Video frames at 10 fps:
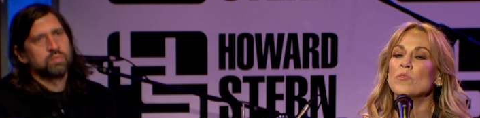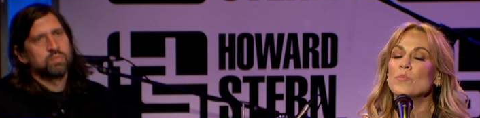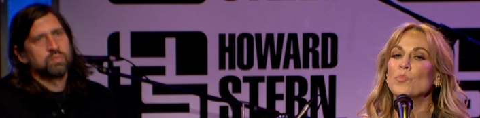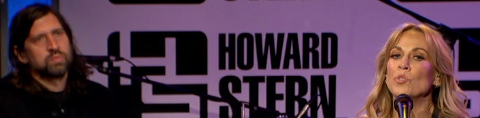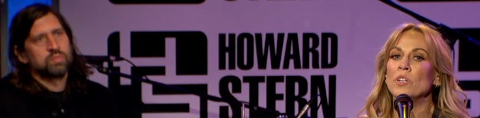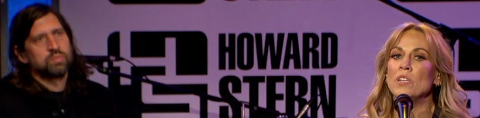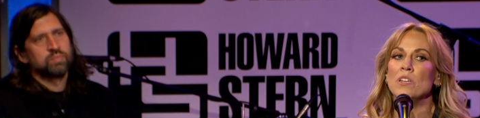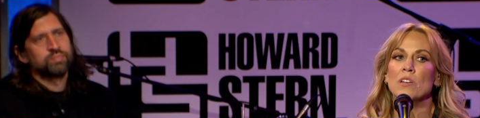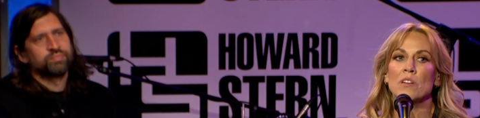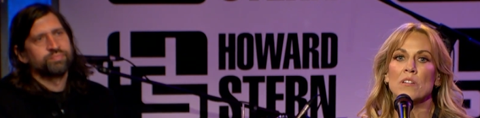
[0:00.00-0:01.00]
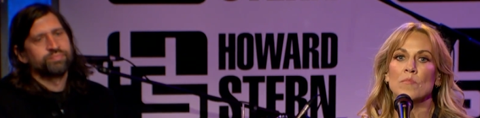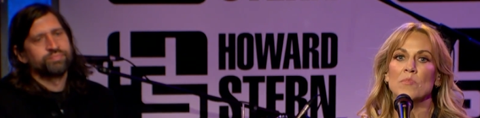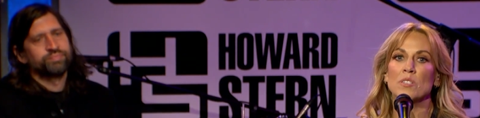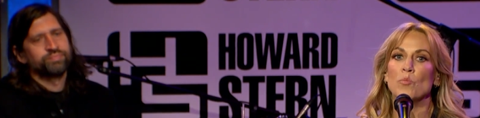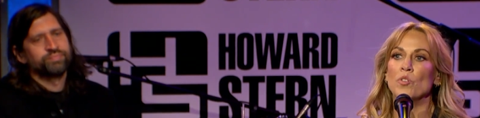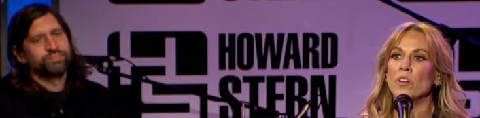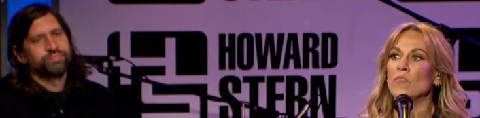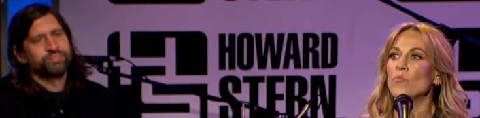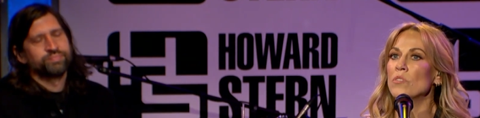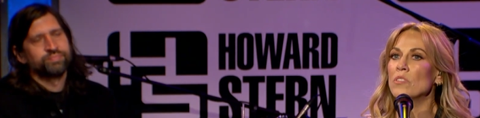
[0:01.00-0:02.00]
Speaker 1: I was pretty um,
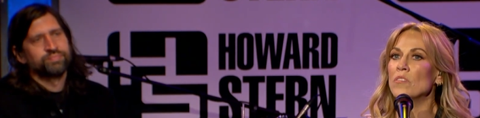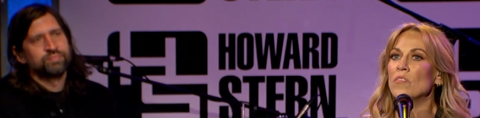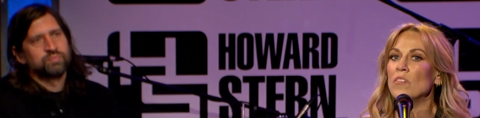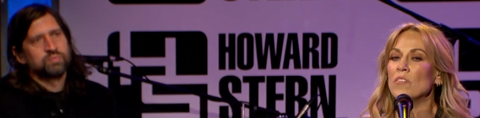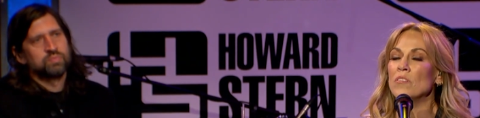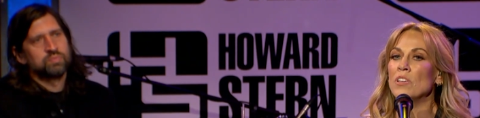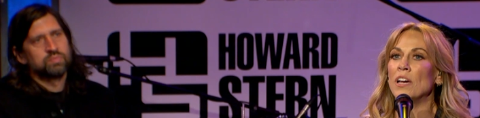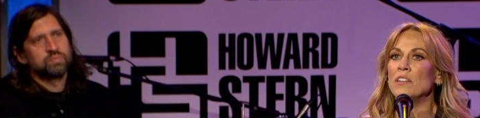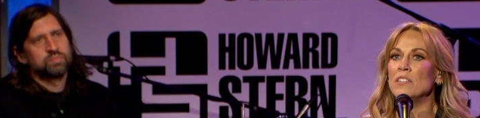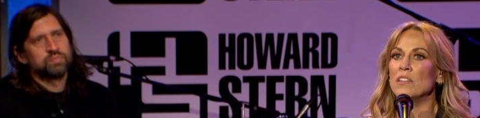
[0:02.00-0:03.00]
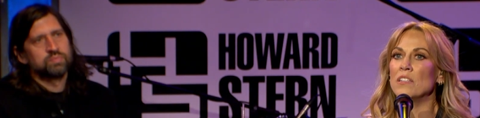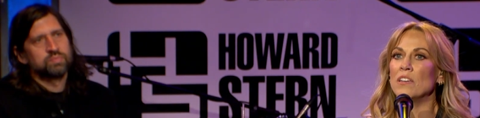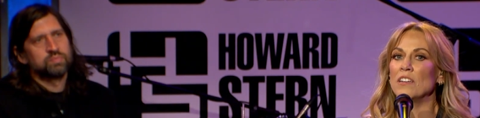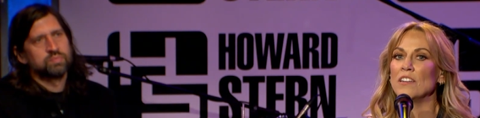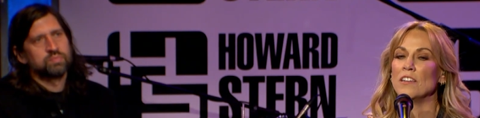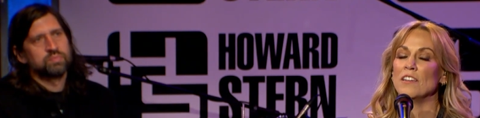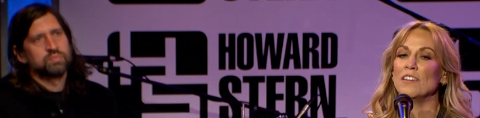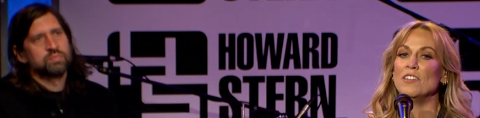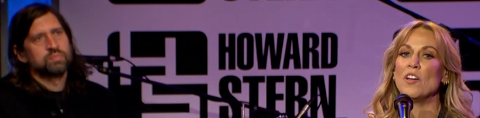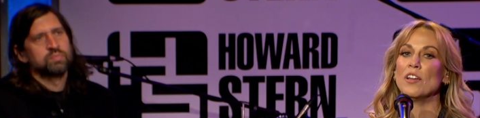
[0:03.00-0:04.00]
disappointed with the the idea that
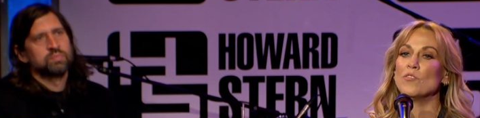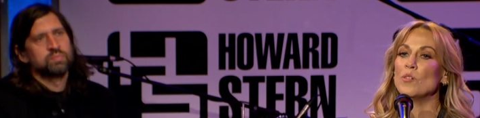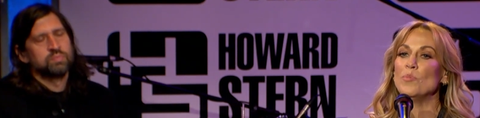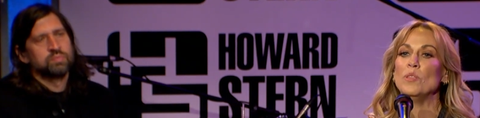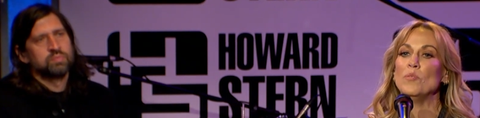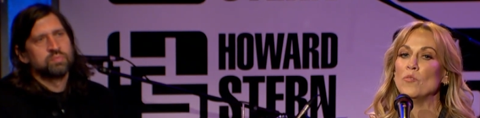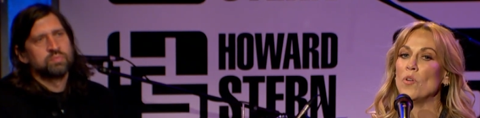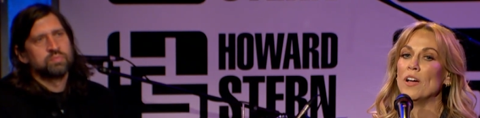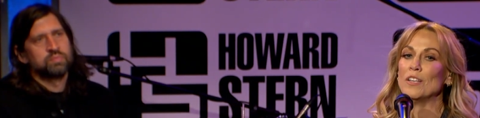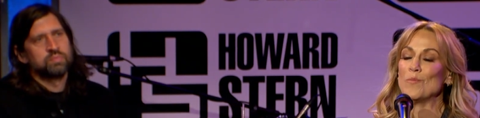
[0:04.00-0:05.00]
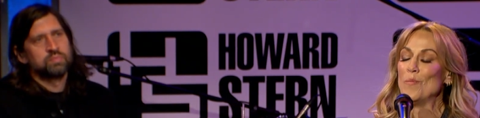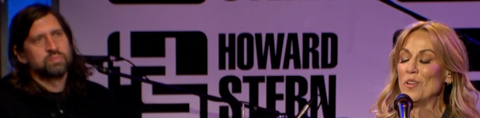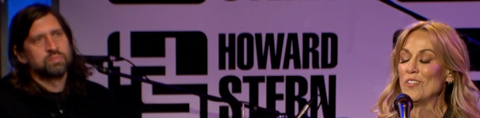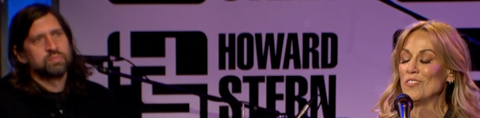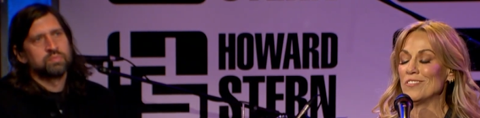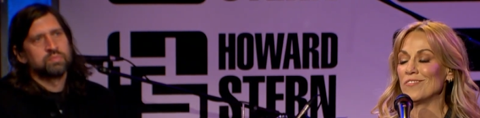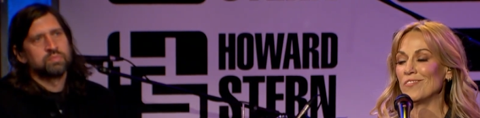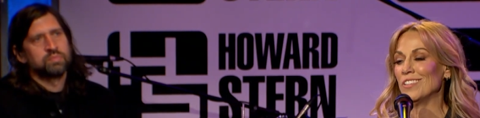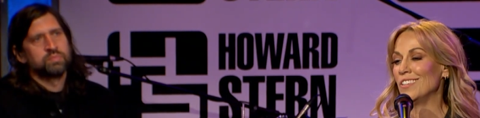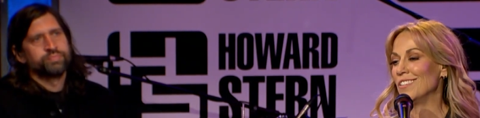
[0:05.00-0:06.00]
you know I grew up in the Midwest. My parents
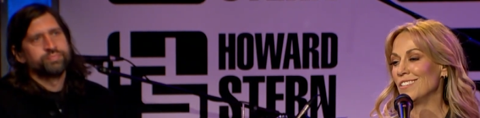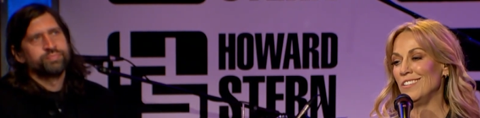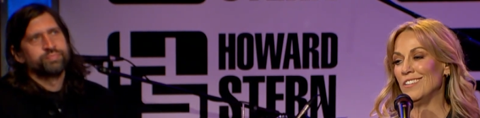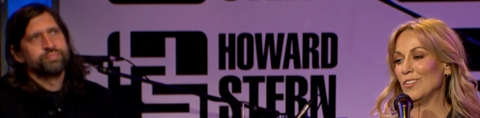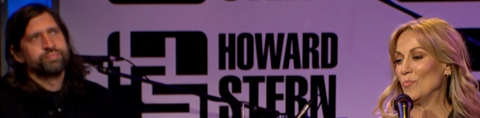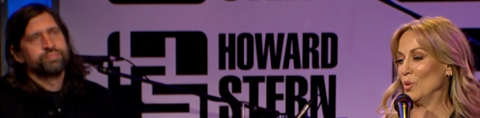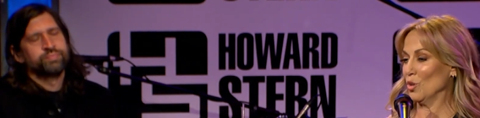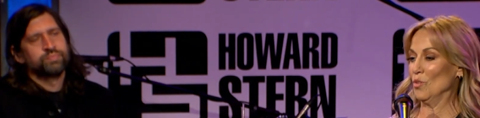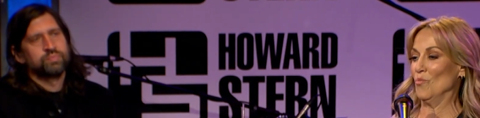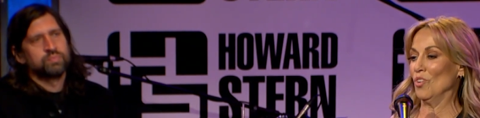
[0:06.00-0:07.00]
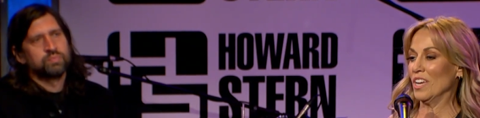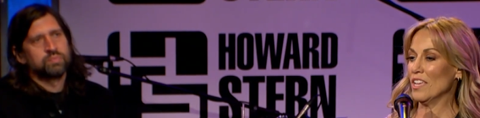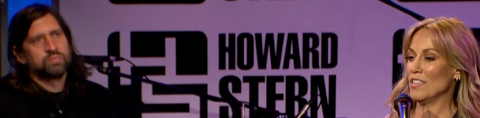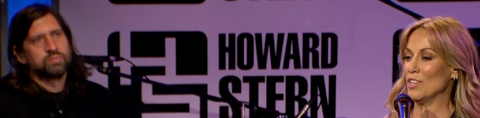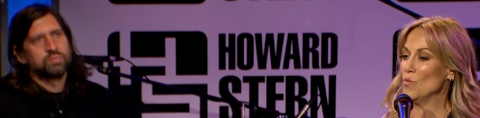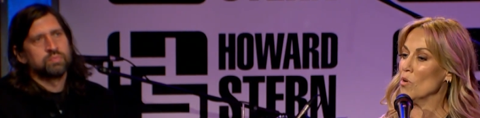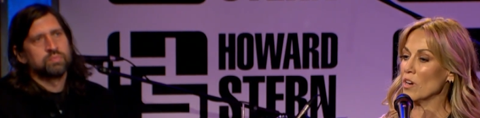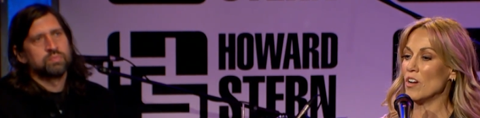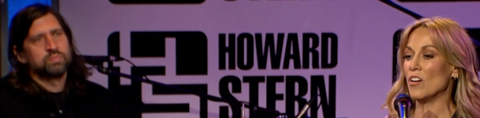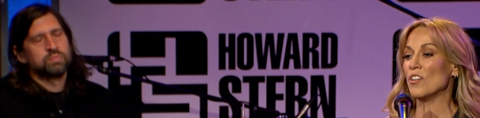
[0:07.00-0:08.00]
really you know Puritan work ethic. You
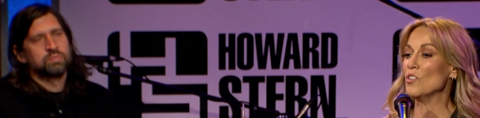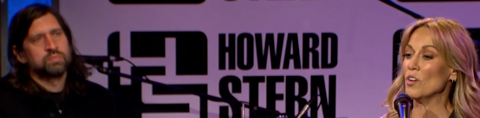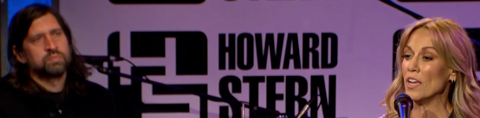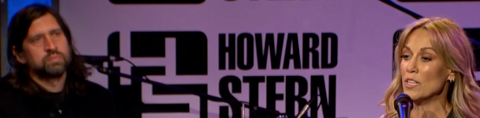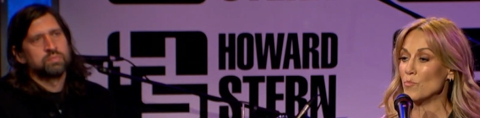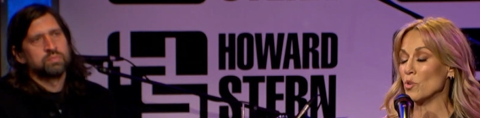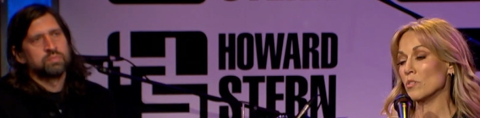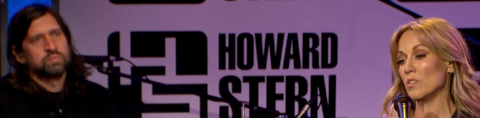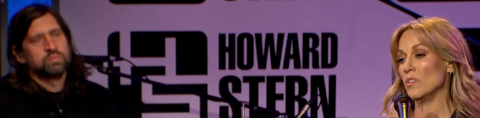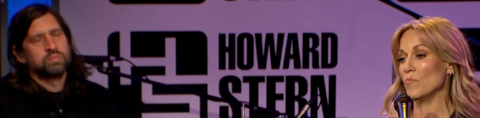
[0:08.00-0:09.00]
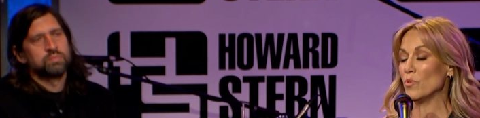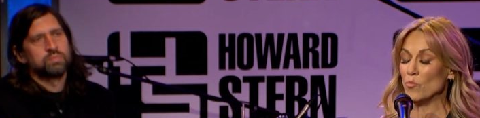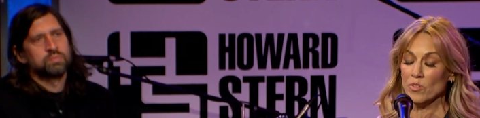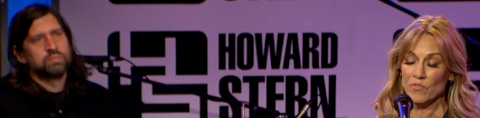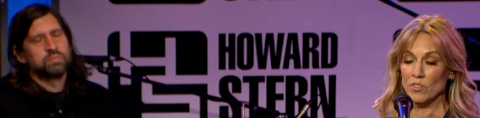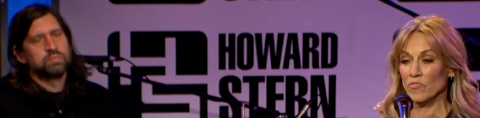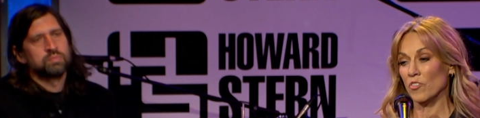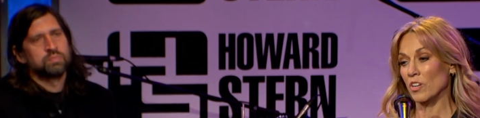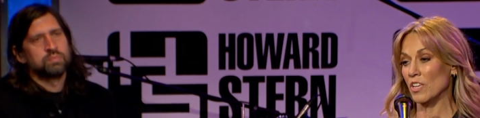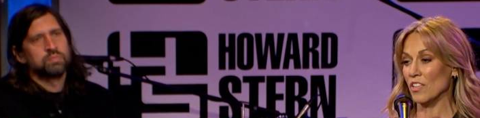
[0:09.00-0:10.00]
work hard. You're a nice person. Put one foot in
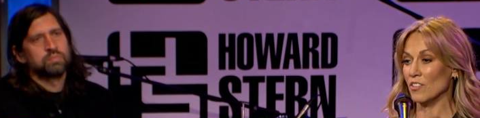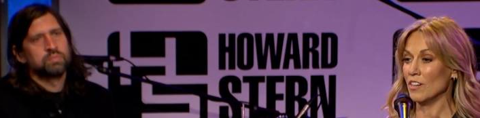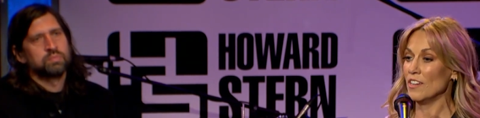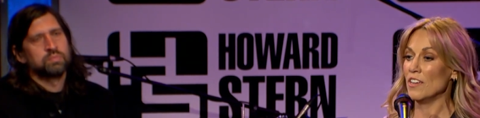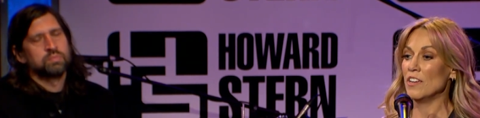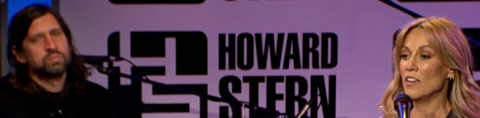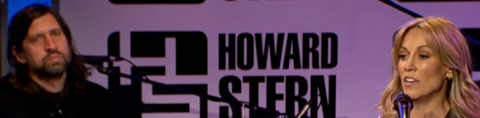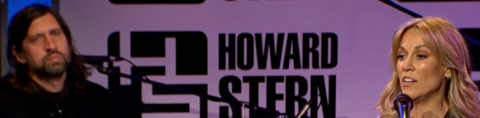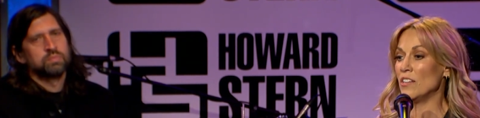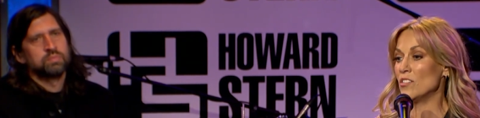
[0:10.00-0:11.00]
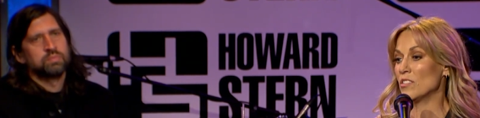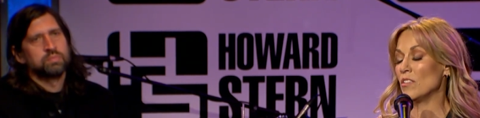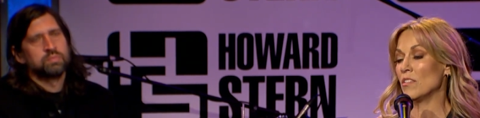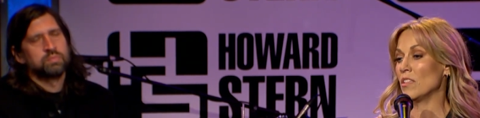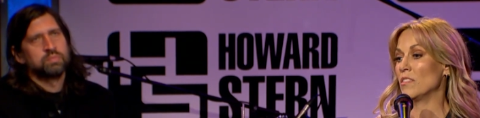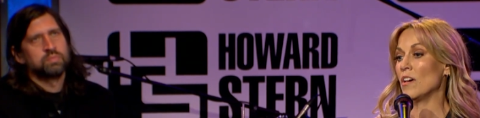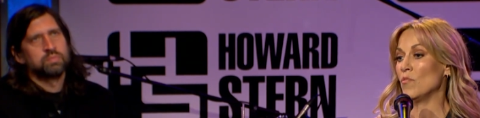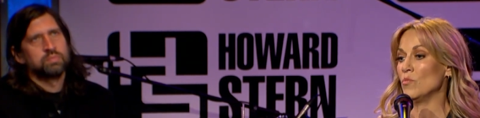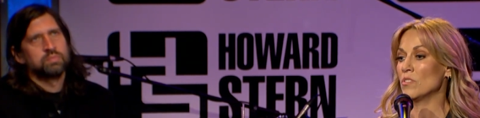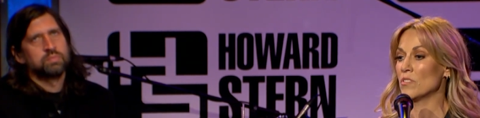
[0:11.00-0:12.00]
front of the other, and I just thought that
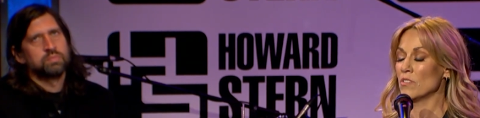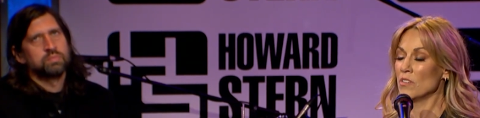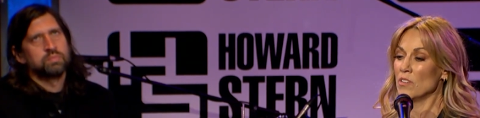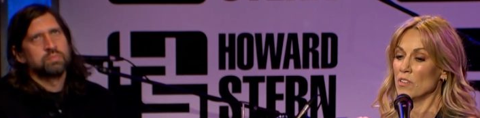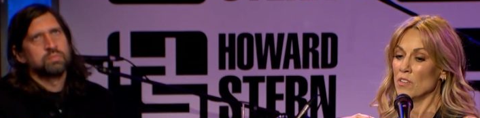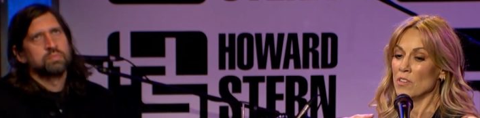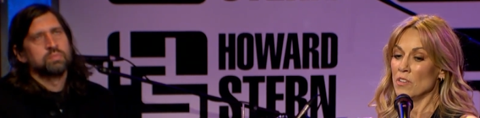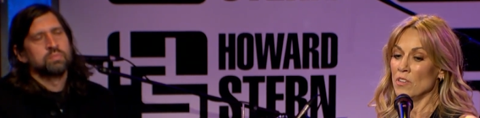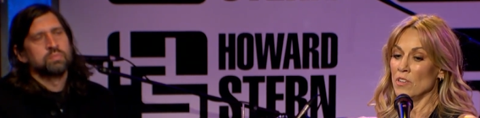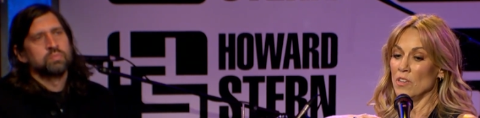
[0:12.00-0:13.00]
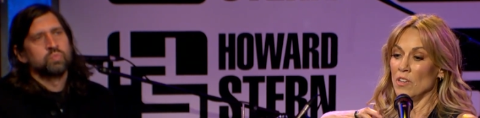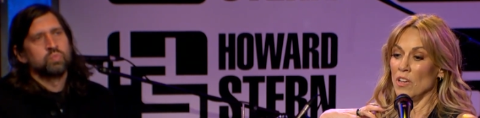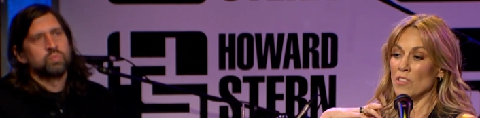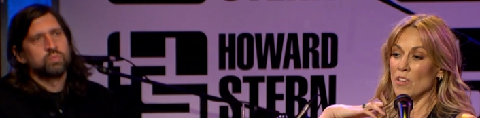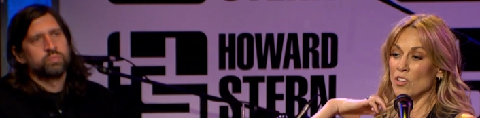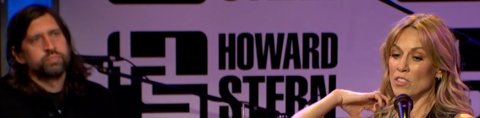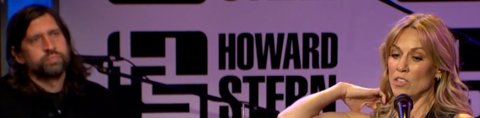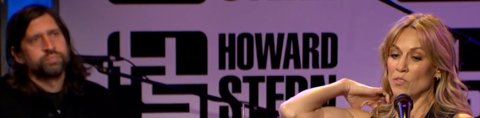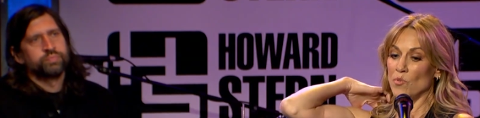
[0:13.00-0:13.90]
that was. I thought good